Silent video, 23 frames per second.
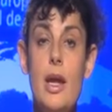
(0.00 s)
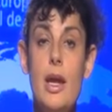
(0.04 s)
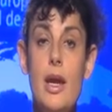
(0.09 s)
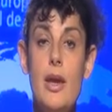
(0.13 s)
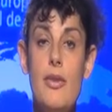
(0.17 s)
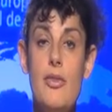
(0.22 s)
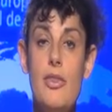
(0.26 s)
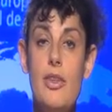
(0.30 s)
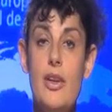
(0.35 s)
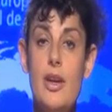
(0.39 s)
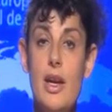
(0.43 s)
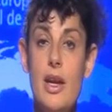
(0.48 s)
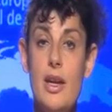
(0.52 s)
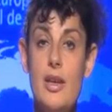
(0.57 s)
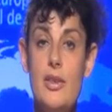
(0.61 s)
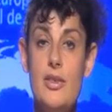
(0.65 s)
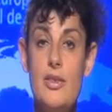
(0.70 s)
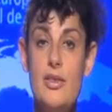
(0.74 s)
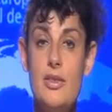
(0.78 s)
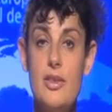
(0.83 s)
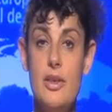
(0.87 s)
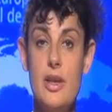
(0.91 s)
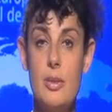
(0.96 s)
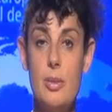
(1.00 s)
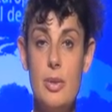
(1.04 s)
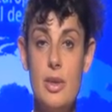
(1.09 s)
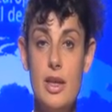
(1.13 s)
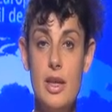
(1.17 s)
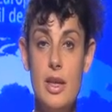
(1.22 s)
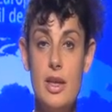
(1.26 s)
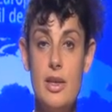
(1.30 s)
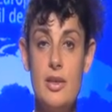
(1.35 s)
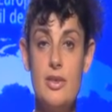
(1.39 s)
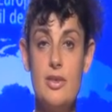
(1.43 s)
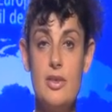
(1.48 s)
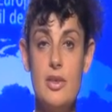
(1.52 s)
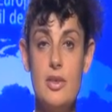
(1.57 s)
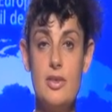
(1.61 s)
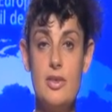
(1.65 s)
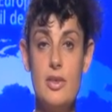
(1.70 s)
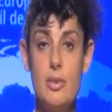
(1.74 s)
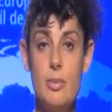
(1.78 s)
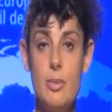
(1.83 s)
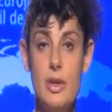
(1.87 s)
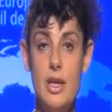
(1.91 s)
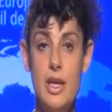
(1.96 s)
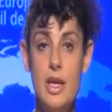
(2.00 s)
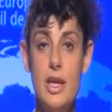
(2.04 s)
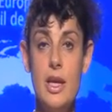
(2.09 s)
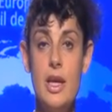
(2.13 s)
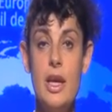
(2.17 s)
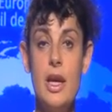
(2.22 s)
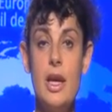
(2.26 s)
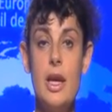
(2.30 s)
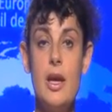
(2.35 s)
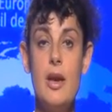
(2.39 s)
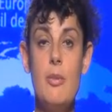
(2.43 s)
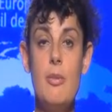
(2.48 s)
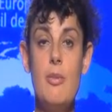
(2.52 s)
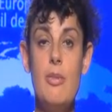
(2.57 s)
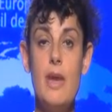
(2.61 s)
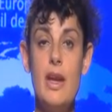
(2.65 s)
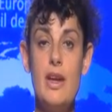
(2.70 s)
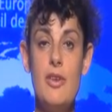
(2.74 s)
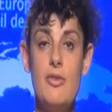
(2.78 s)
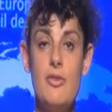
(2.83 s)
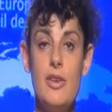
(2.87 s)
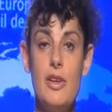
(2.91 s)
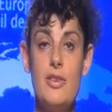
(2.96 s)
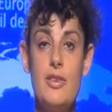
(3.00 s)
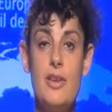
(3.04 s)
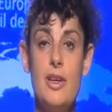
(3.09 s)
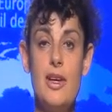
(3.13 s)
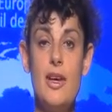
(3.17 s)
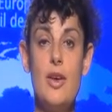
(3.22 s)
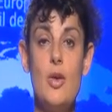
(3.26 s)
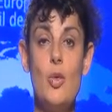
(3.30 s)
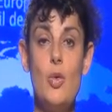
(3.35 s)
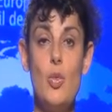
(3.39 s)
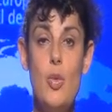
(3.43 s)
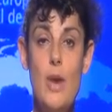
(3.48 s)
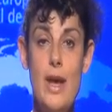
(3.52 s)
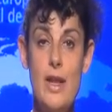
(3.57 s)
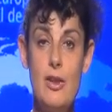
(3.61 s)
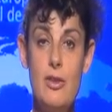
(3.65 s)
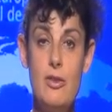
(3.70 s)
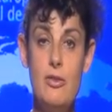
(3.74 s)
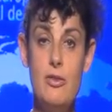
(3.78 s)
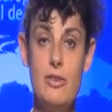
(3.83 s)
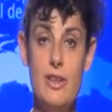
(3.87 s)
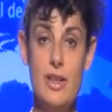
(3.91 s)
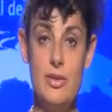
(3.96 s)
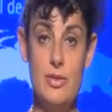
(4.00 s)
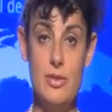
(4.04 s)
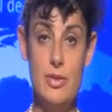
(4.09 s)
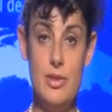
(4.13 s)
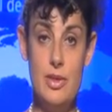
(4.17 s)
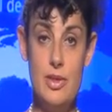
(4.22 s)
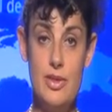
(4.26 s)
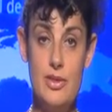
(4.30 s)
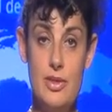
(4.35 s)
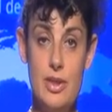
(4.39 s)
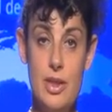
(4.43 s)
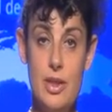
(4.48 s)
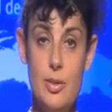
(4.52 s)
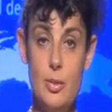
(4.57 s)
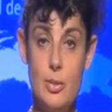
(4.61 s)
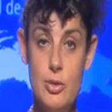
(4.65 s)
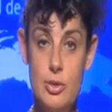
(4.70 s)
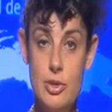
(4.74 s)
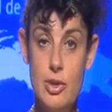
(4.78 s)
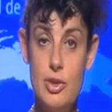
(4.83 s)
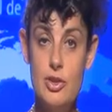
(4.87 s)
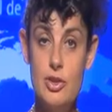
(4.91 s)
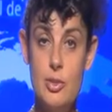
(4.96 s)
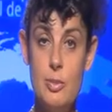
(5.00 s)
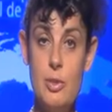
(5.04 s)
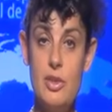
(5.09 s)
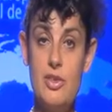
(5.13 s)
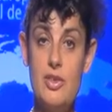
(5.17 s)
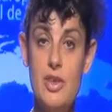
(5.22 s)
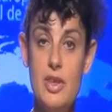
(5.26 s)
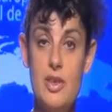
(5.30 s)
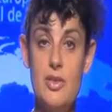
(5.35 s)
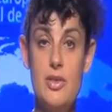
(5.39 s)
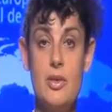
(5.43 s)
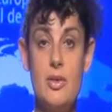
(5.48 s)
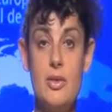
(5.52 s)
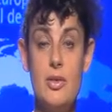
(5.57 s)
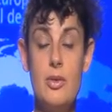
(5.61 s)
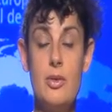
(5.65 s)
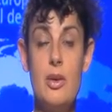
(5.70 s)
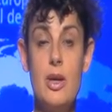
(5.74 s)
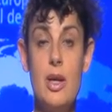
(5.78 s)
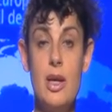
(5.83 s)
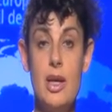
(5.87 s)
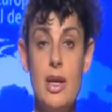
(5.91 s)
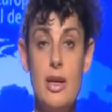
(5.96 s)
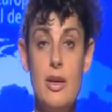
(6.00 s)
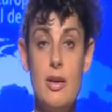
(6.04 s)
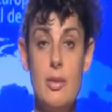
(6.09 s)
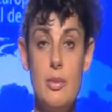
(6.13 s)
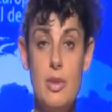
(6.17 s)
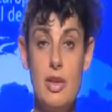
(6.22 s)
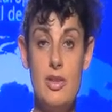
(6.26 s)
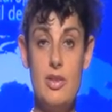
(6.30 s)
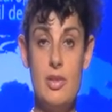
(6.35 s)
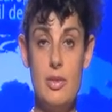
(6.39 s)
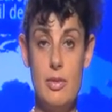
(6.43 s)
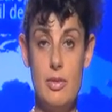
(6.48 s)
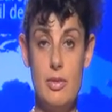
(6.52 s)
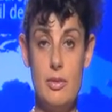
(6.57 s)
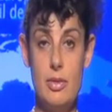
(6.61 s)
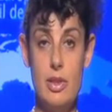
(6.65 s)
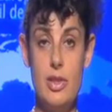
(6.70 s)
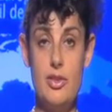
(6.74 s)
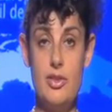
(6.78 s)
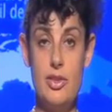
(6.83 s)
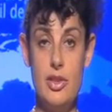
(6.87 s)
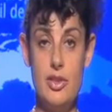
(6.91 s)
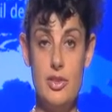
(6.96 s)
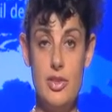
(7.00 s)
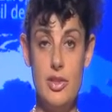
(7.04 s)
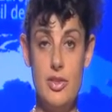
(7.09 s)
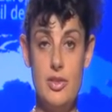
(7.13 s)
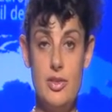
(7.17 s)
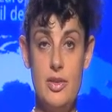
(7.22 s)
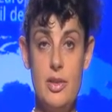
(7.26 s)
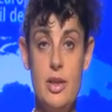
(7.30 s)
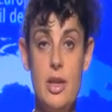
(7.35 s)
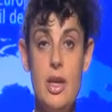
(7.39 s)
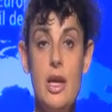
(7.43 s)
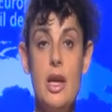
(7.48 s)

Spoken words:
If the case appears to be manifestly well-founded, it will usually be sent to a committee of 3 judges.